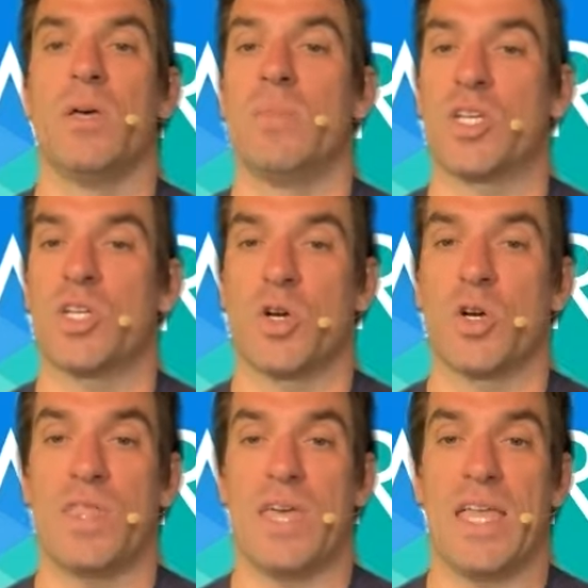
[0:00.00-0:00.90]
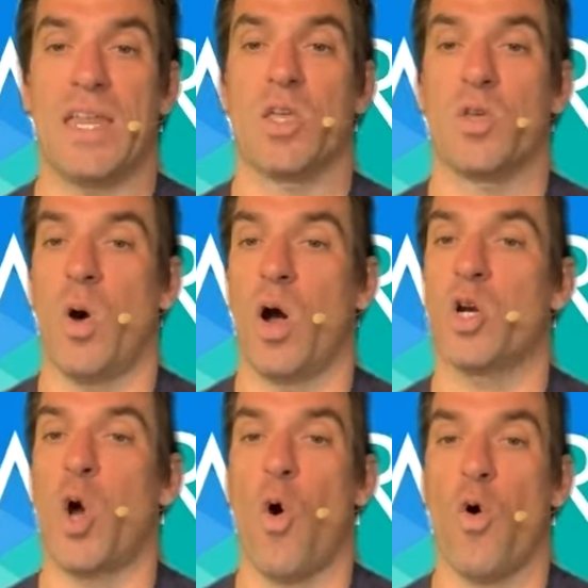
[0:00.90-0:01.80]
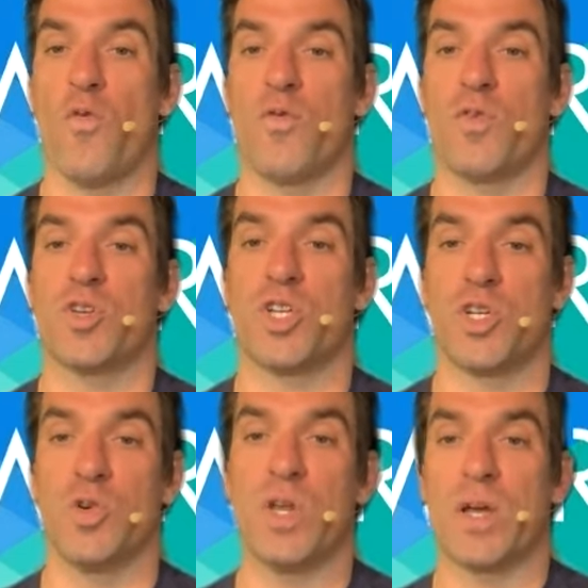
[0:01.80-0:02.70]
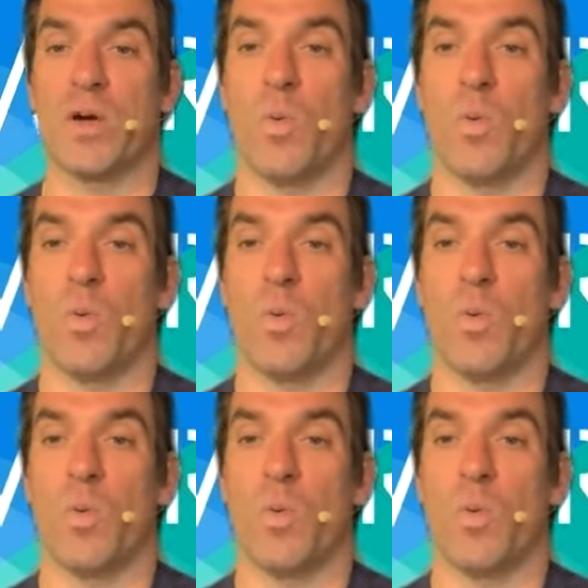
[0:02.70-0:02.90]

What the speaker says: Make sure that you aren't overshooting